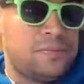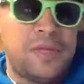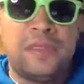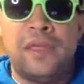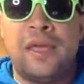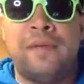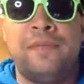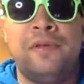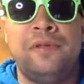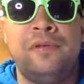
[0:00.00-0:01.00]
I think
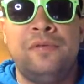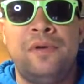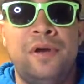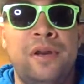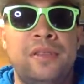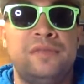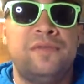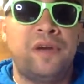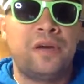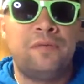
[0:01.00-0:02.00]
I'm the only one in this
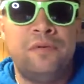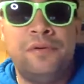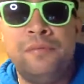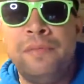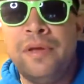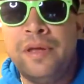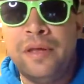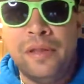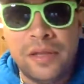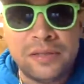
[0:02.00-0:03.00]
fucking room
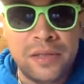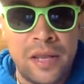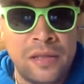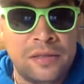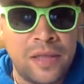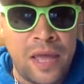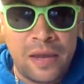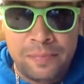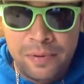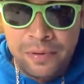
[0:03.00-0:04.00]
listening to
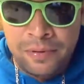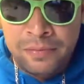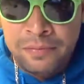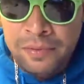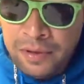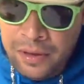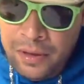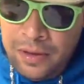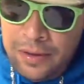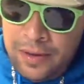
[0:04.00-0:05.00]
that poem.
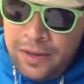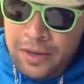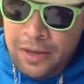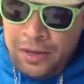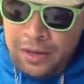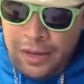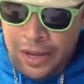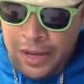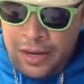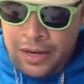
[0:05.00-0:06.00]

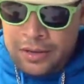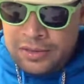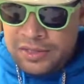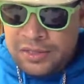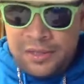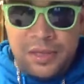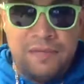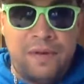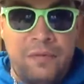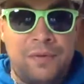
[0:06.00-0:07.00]
And
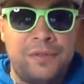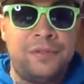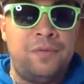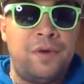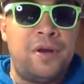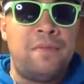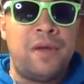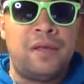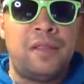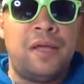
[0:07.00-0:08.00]
if I wasn't wearing
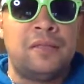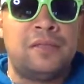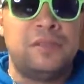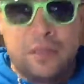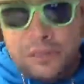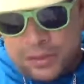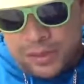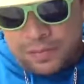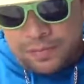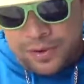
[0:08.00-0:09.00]
my glasses,
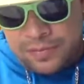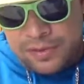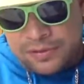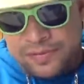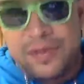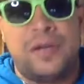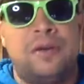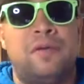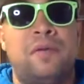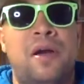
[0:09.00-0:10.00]
I'm pretty much
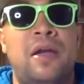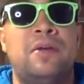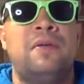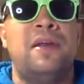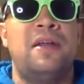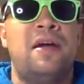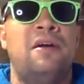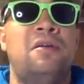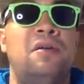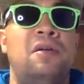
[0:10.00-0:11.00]
fucking crying right
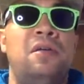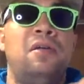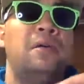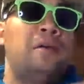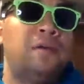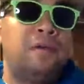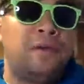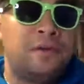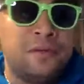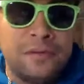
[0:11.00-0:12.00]
now
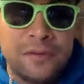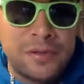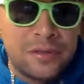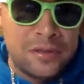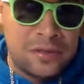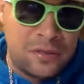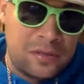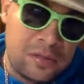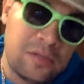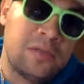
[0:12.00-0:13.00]

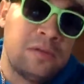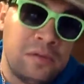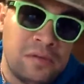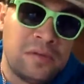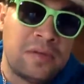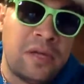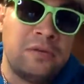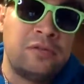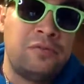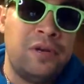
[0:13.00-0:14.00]
because that
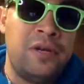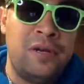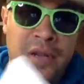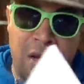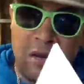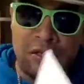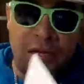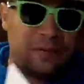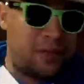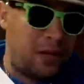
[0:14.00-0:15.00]
was written in a
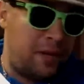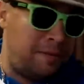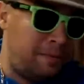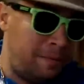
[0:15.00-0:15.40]
tough time.